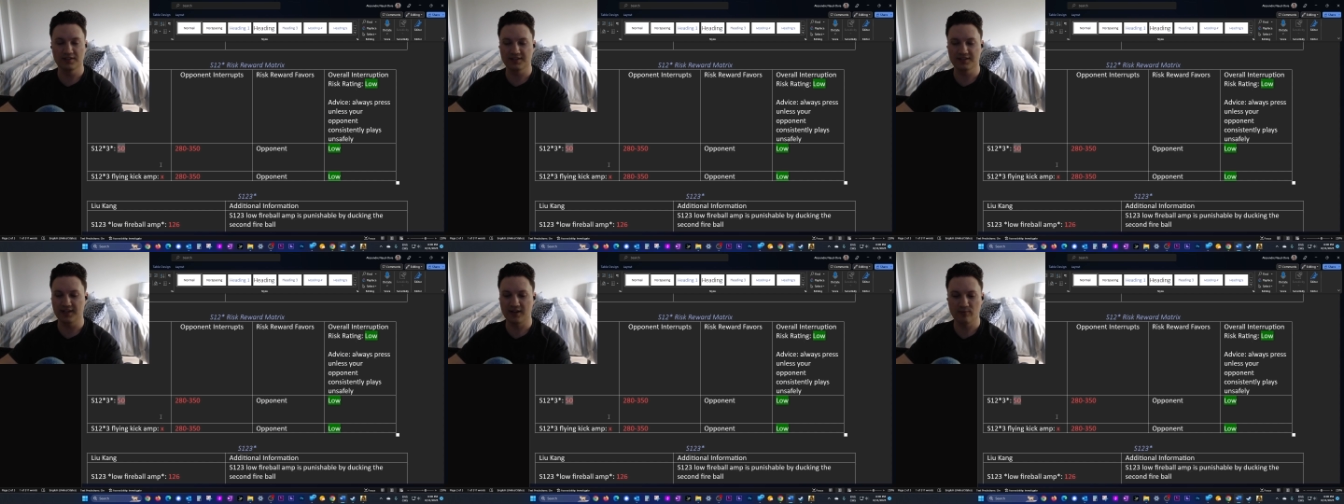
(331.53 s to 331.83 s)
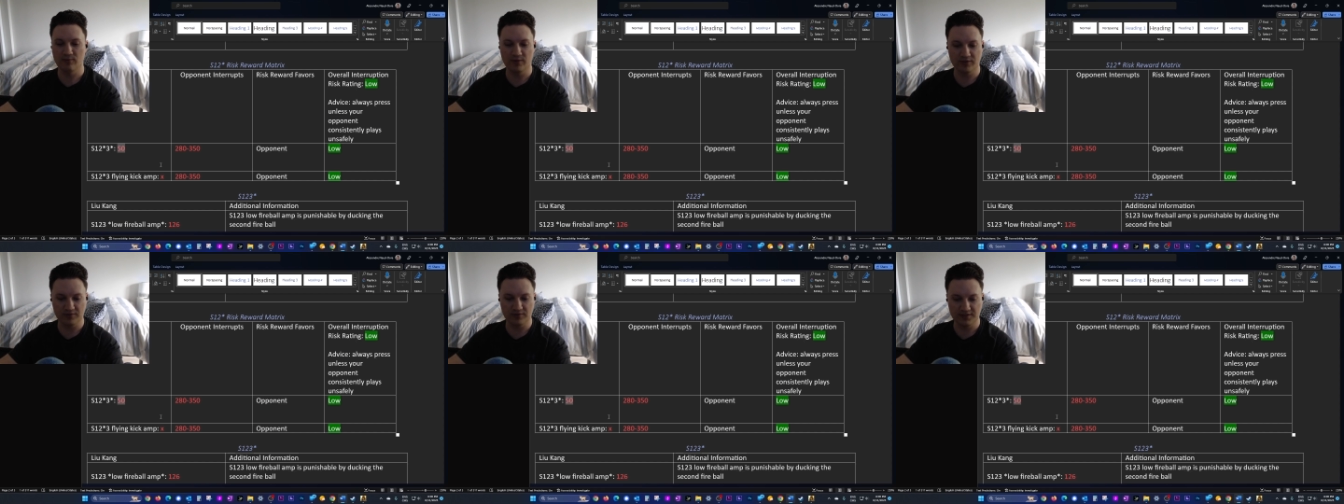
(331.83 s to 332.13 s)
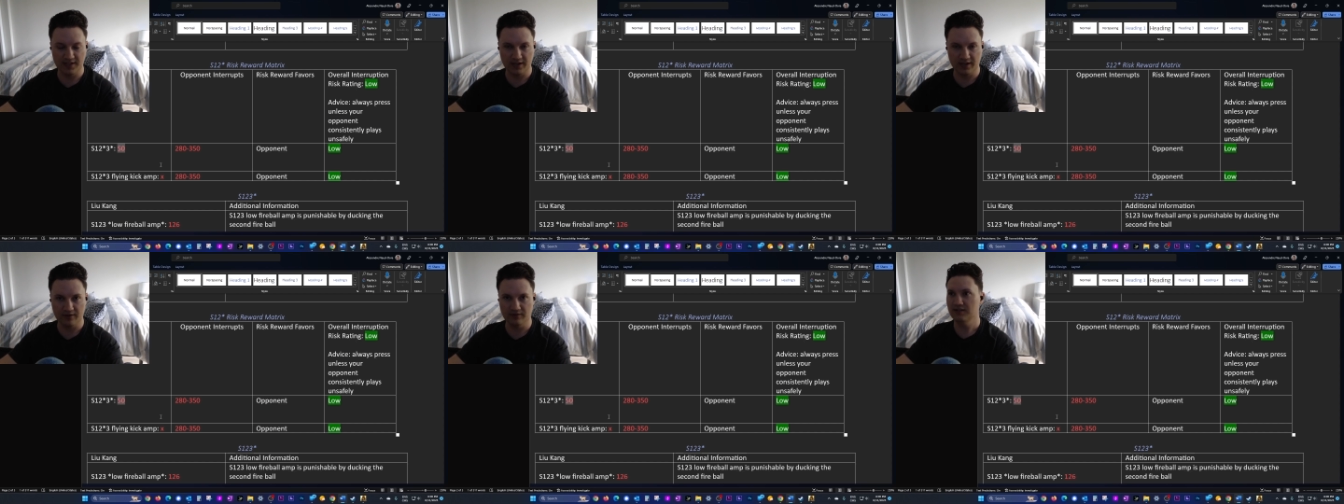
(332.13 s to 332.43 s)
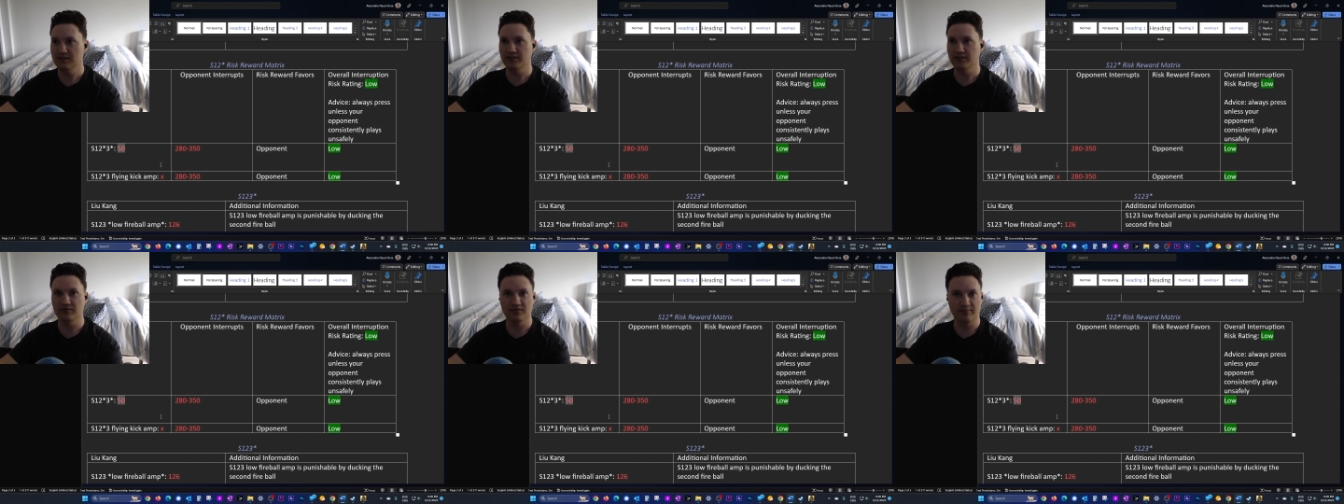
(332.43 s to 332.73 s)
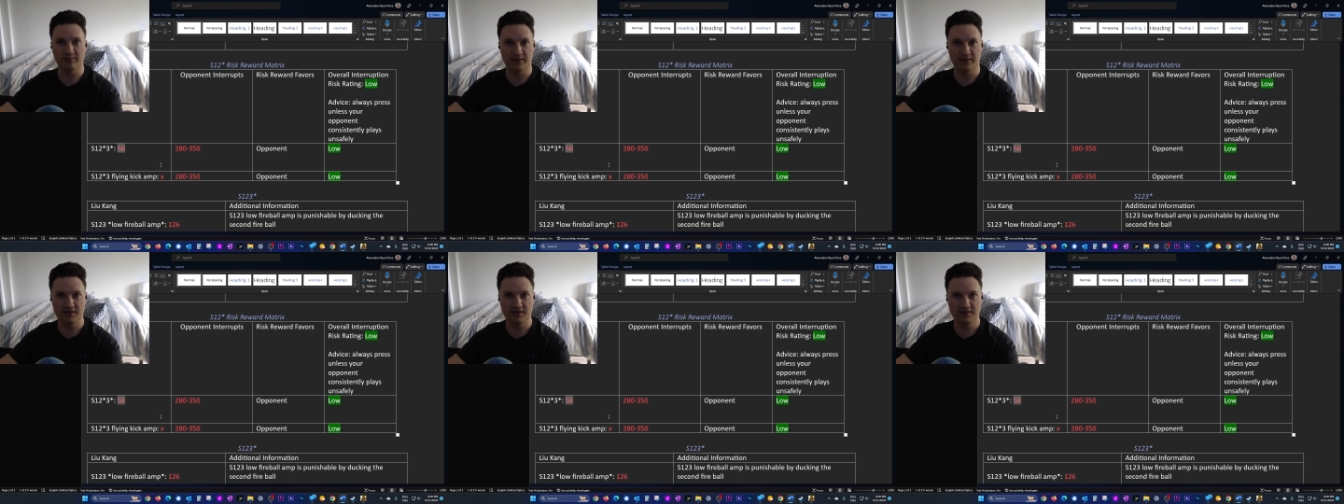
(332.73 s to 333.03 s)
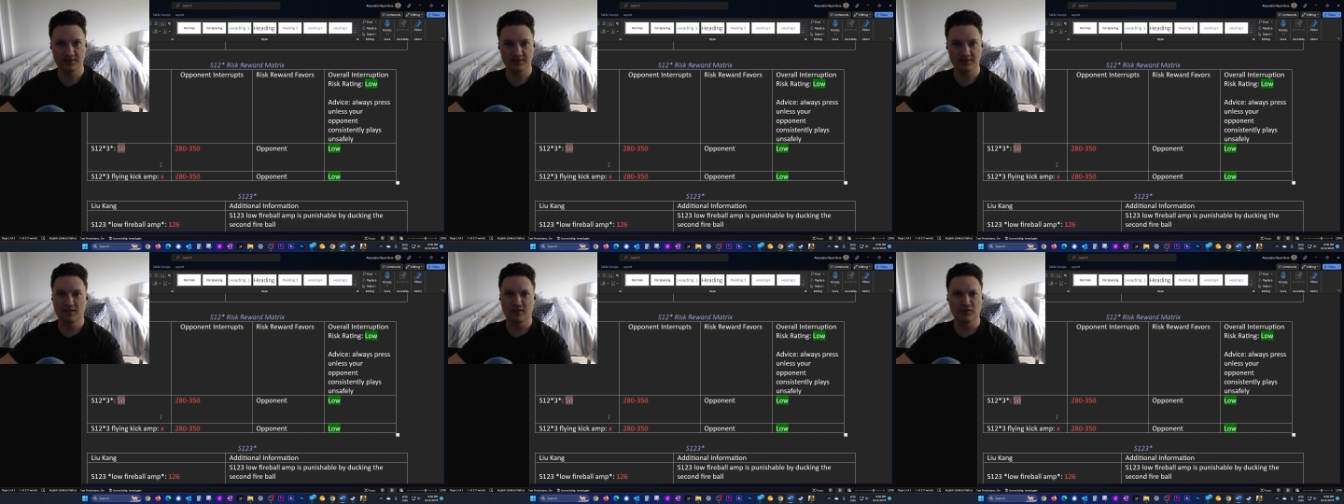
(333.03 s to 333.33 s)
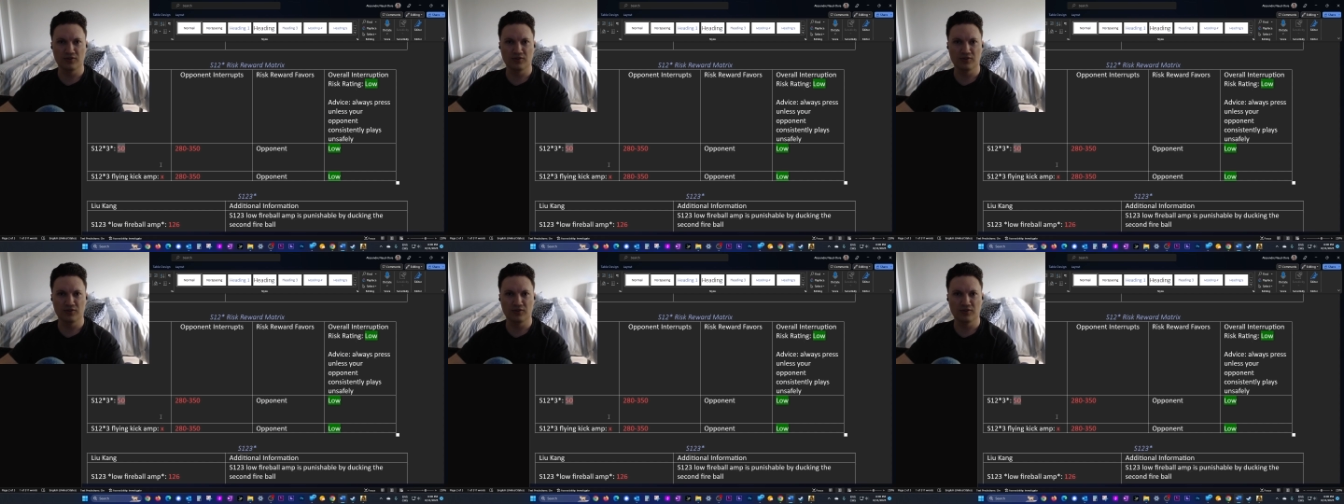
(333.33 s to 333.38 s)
standing 1-2 staggered into something else.